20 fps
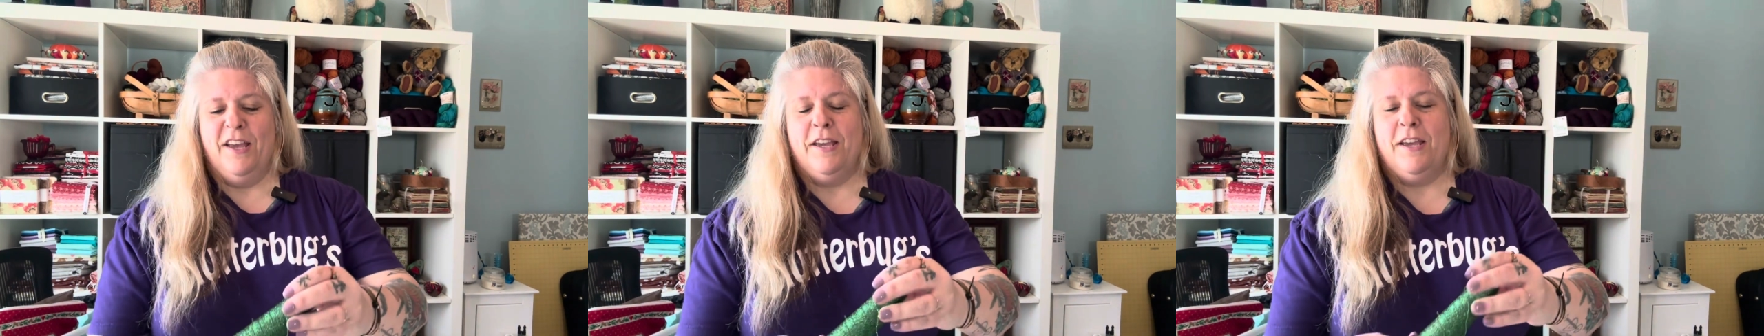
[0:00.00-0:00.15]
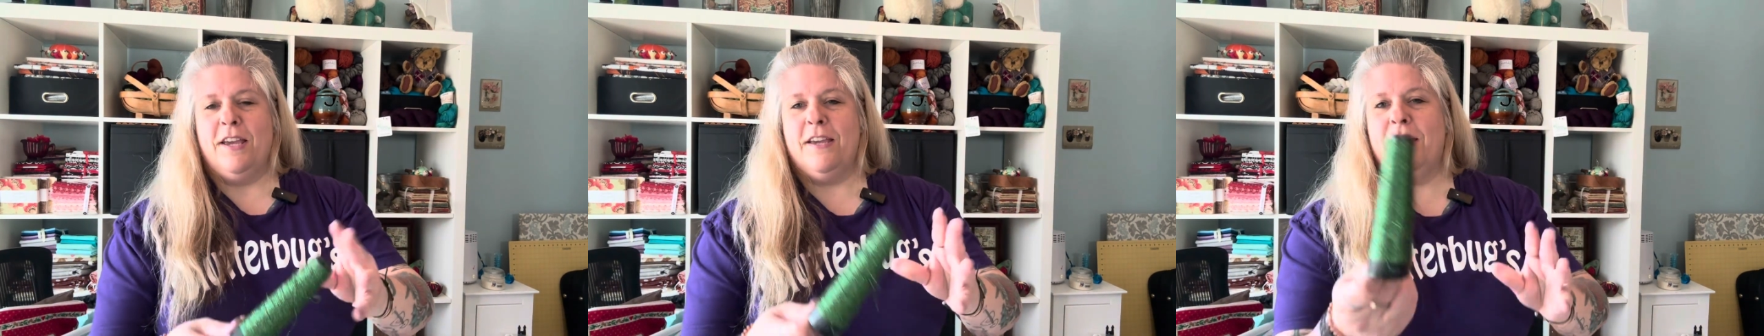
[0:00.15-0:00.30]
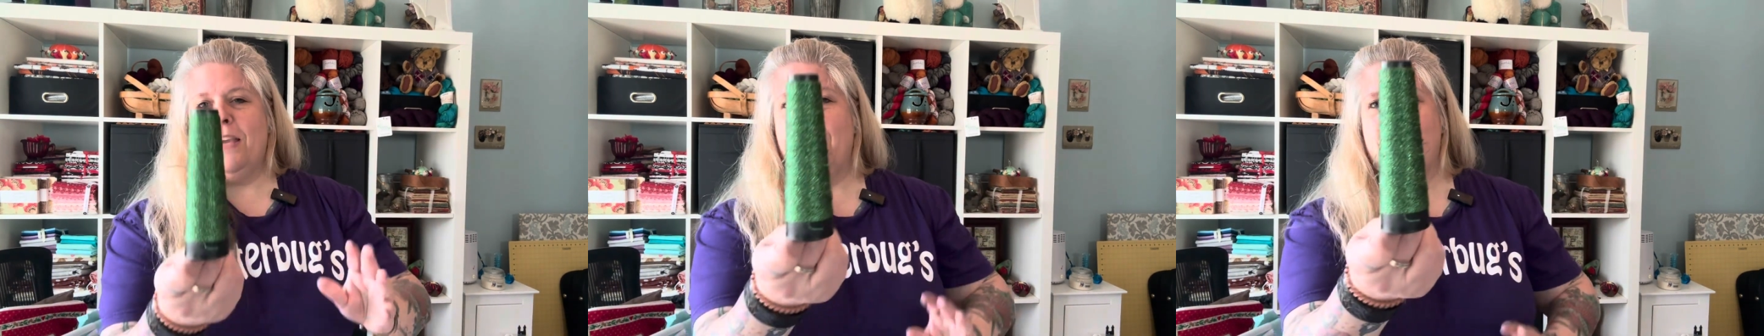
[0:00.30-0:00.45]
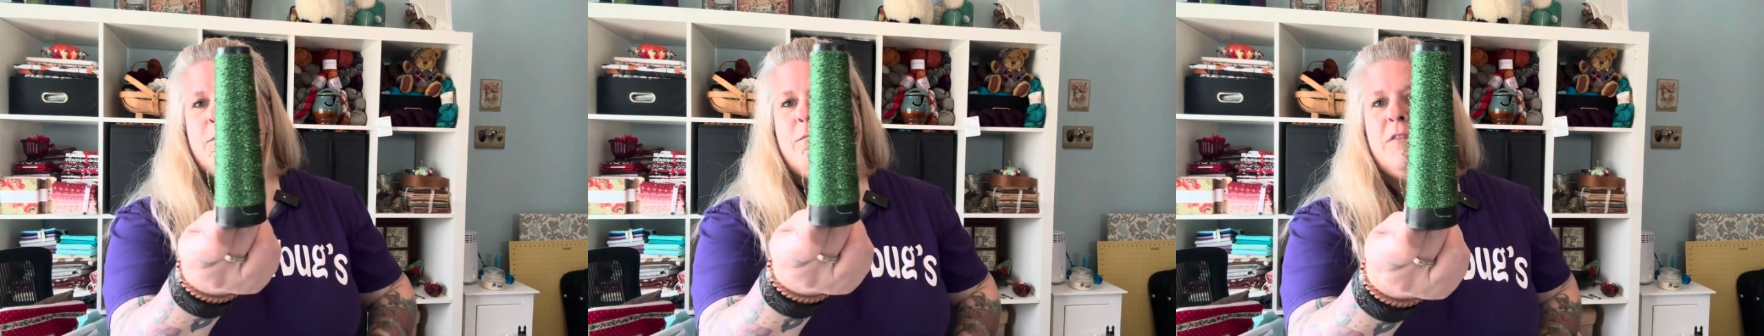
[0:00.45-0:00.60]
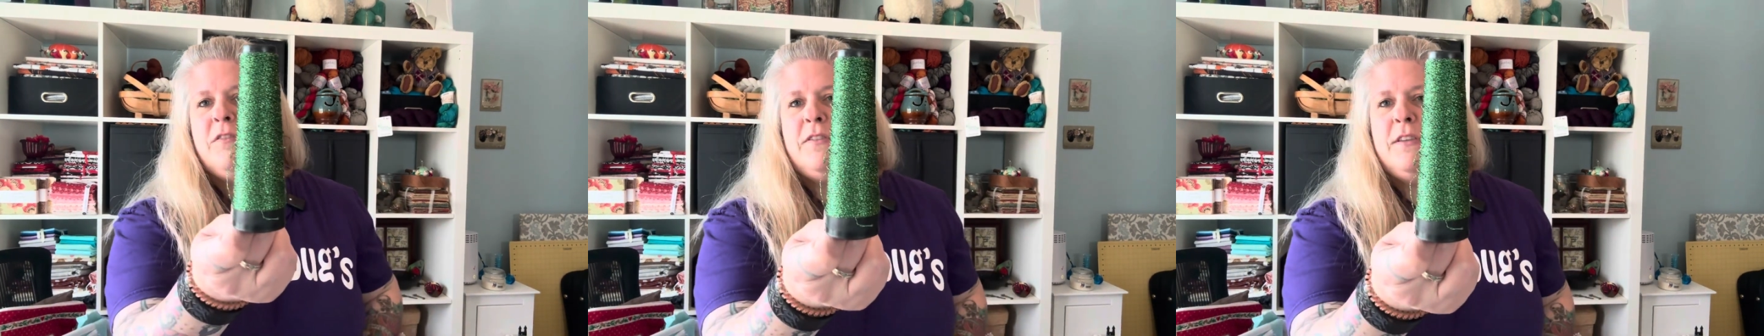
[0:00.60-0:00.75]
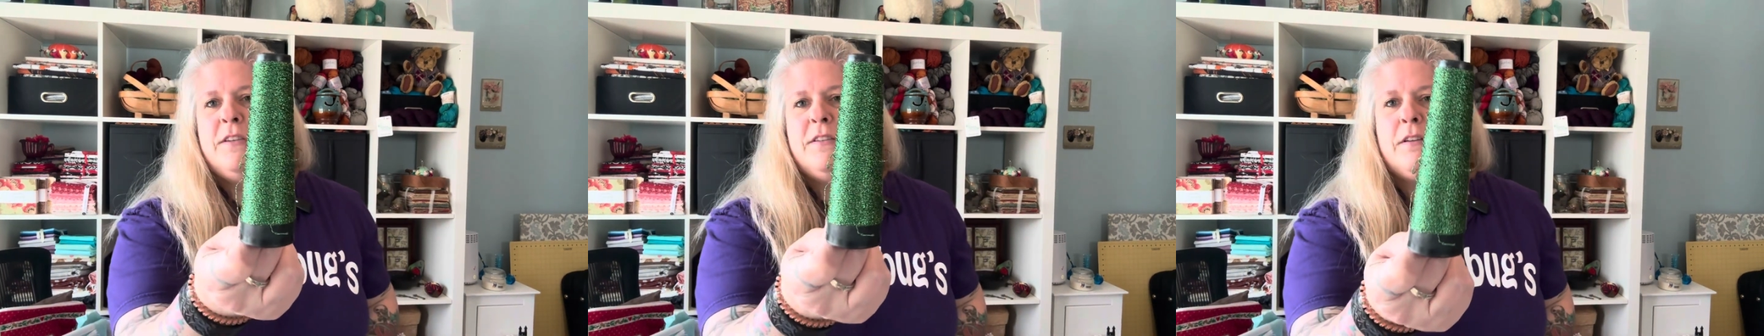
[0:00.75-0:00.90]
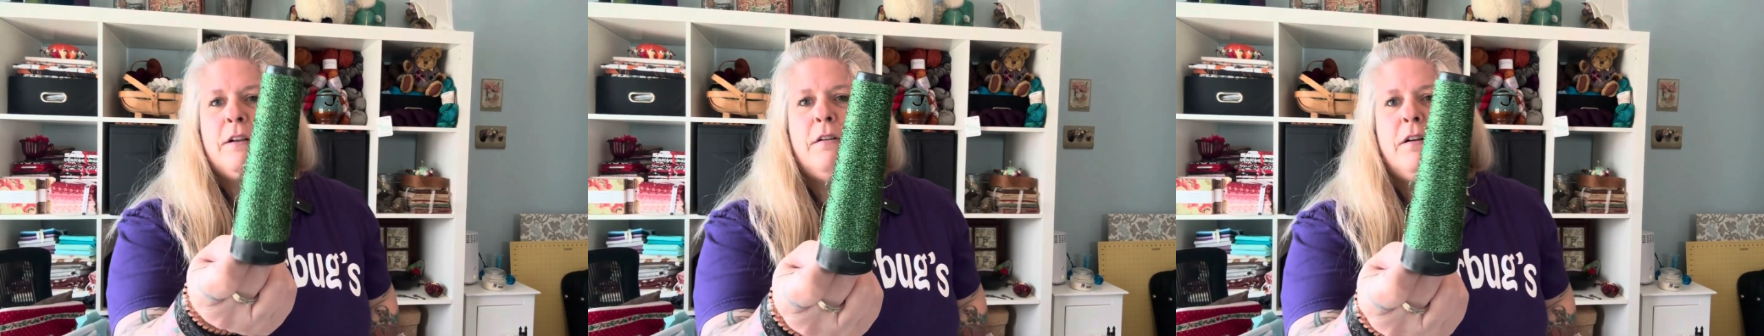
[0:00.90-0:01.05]
It came with
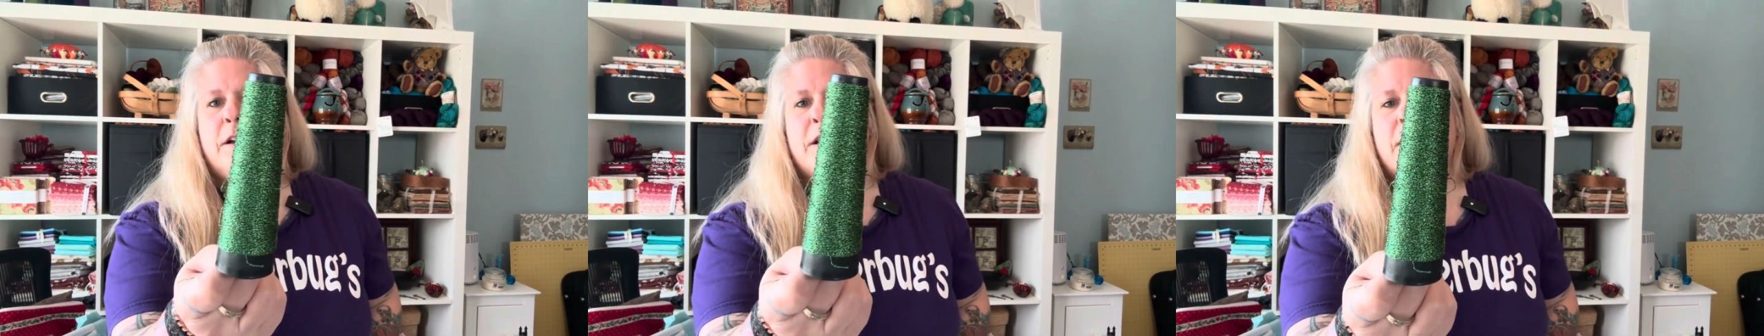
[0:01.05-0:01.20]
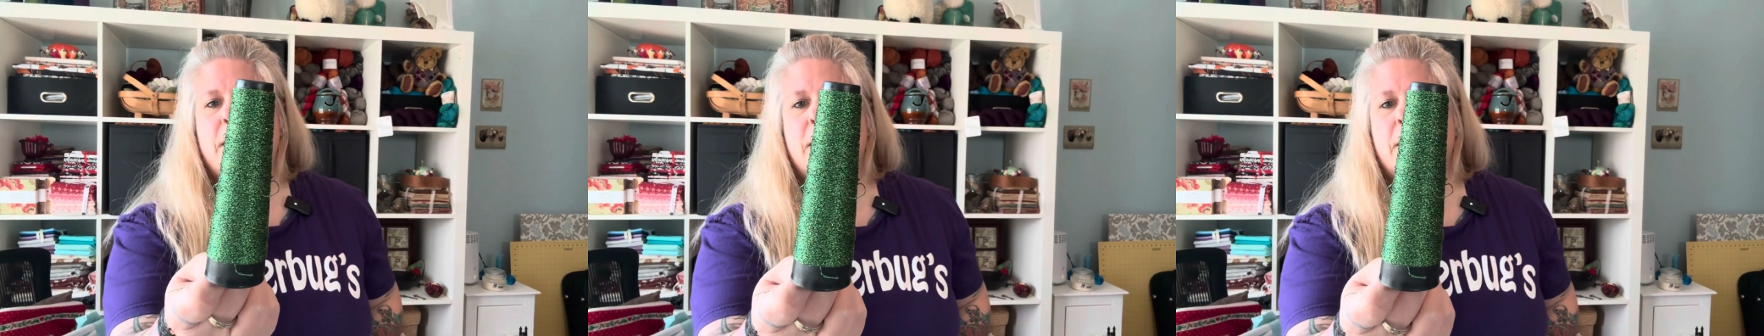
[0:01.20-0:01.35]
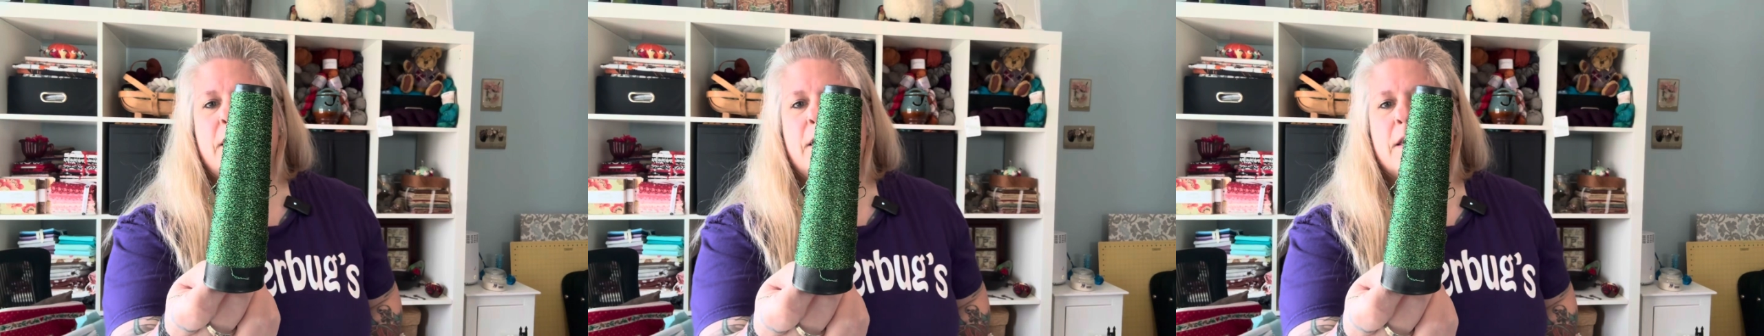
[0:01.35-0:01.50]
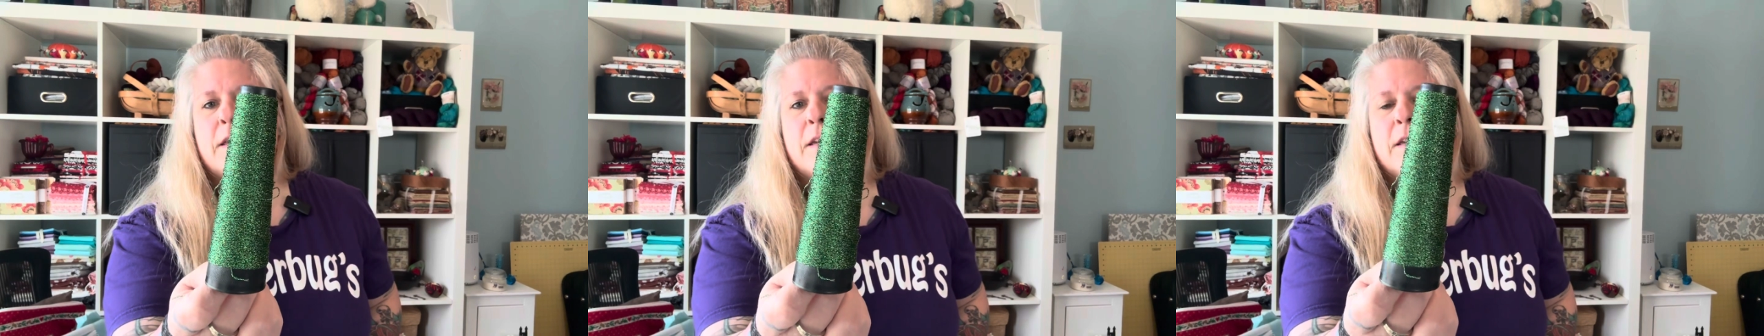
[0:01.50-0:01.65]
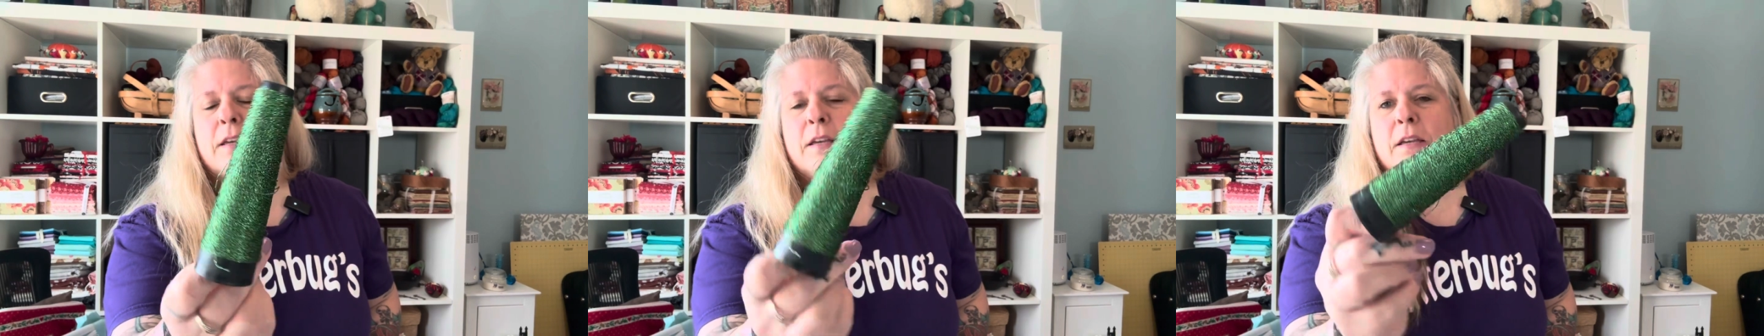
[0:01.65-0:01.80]
this Kreinik.